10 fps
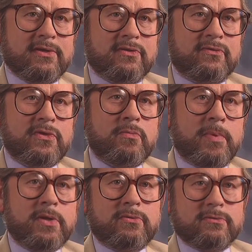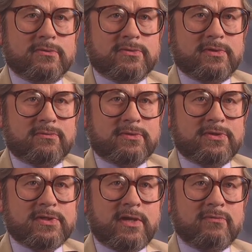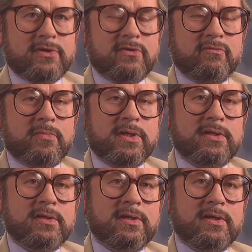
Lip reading: The few bones that were discovered have been